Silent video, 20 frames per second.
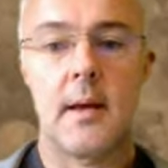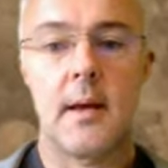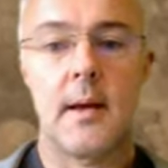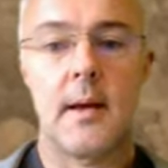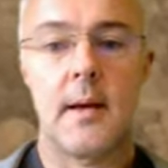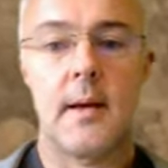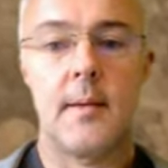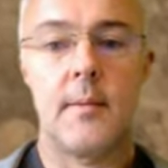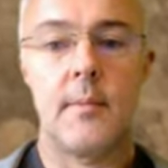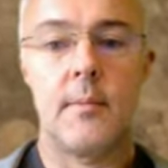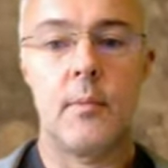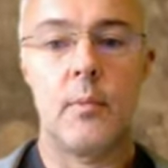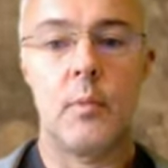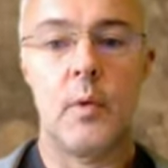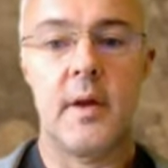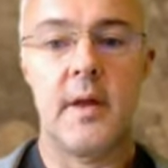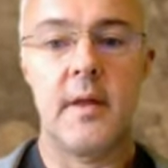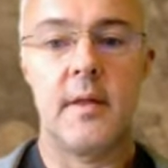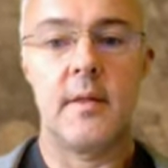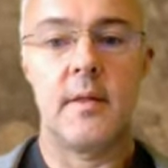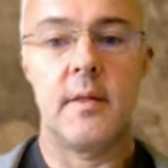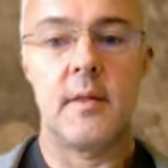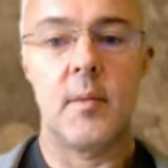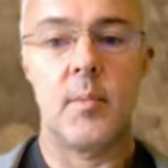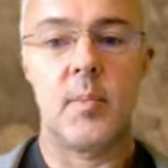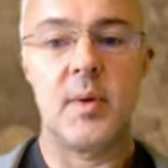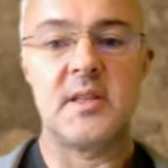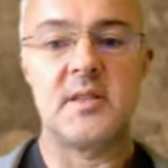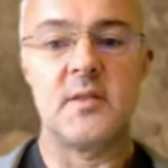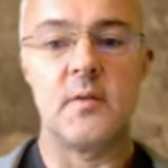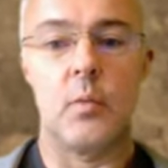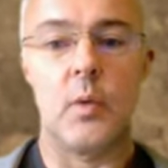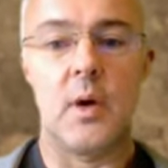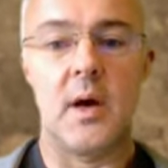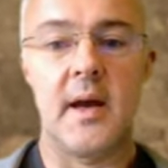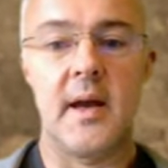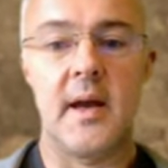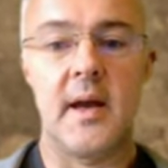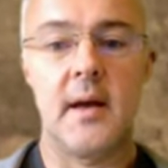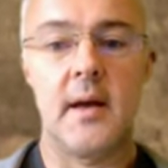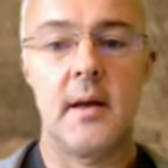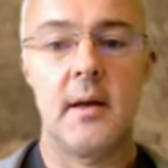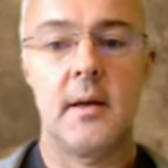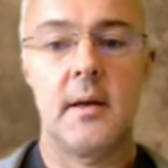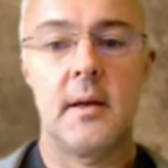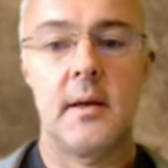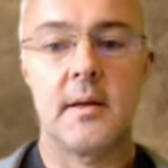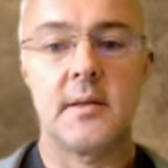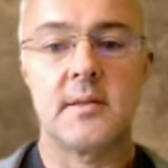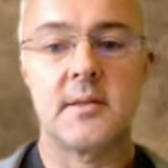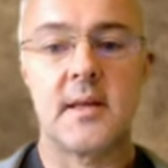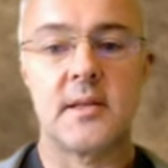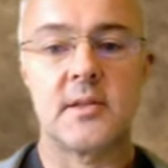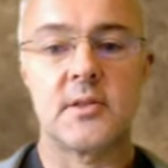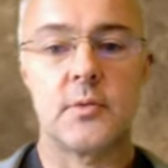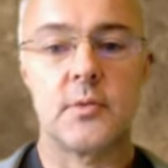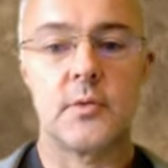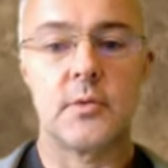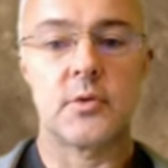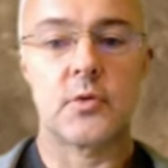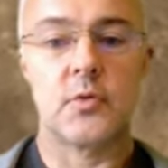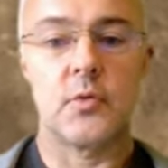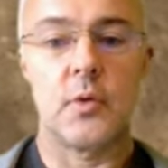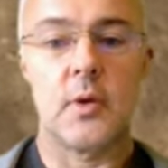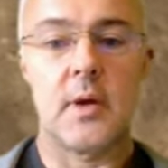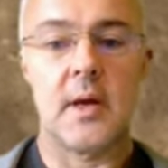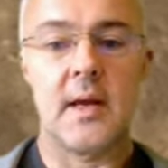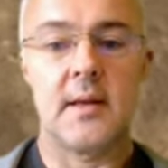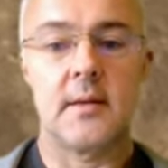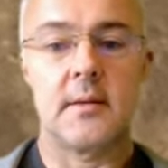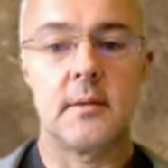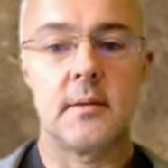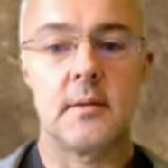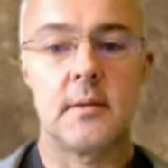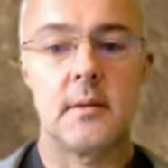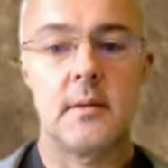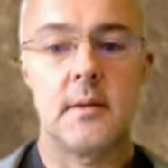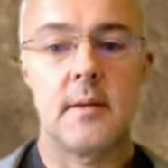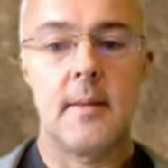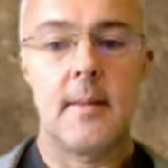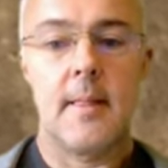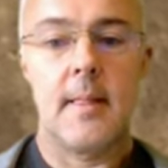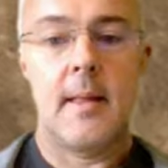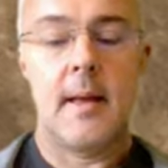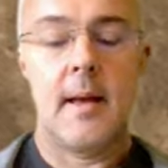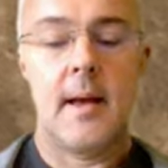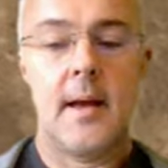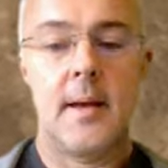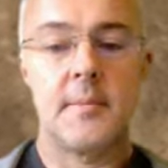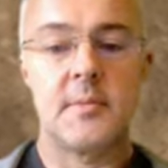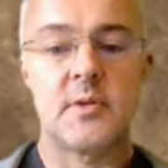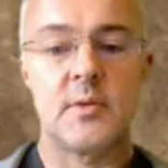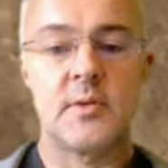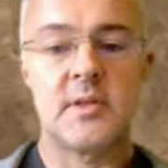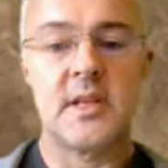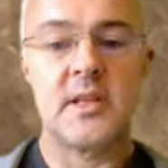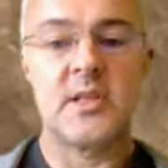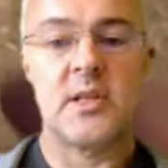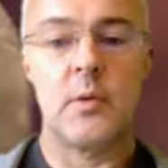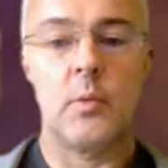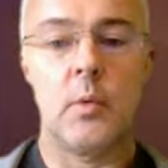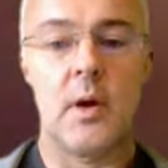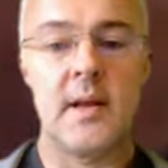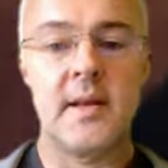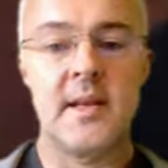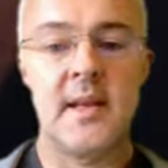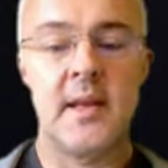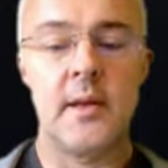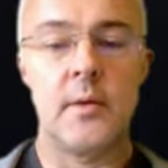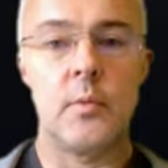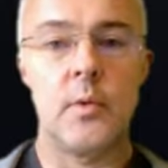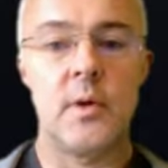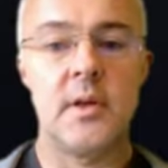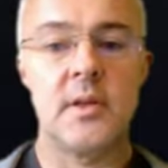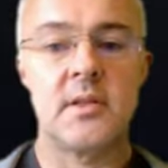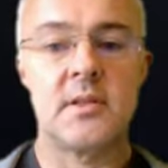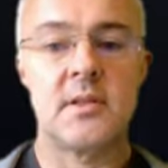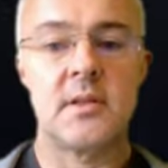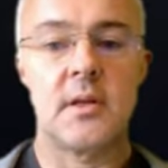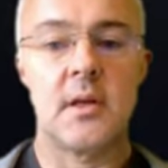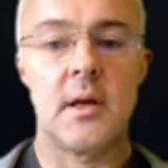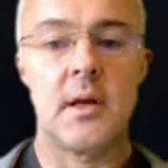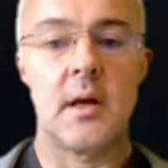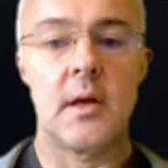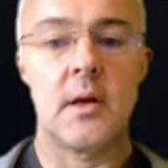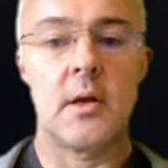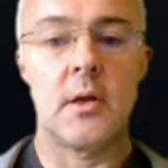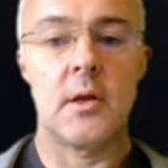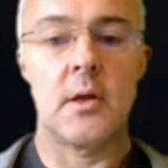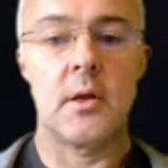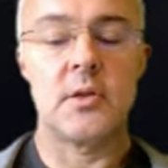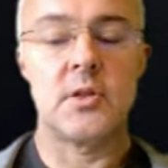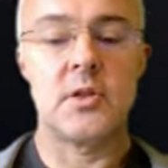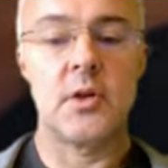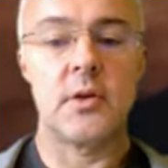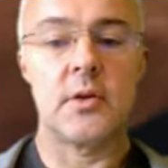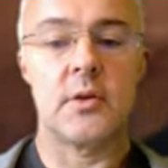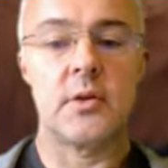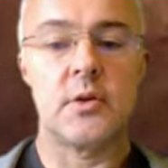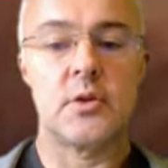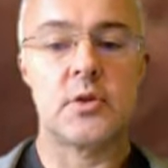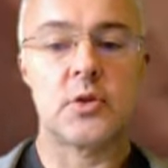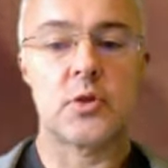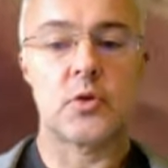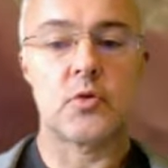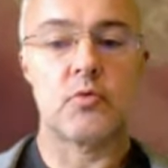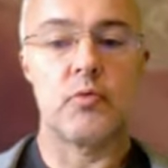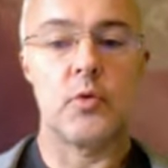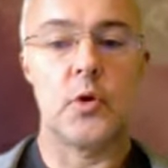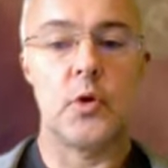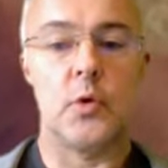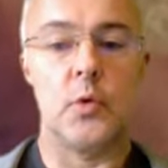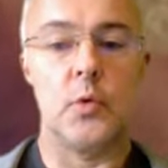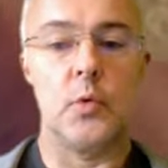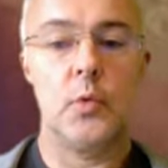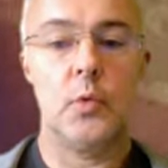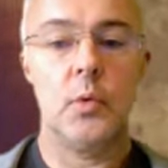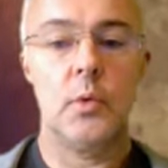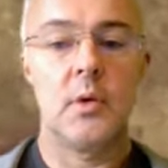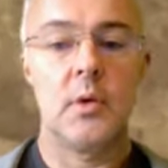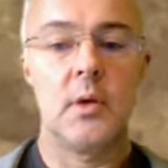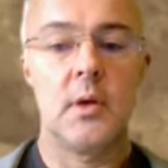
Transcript: Um, with a piece of wire attached to a screw head. Um, so essentially what I did was I took the screw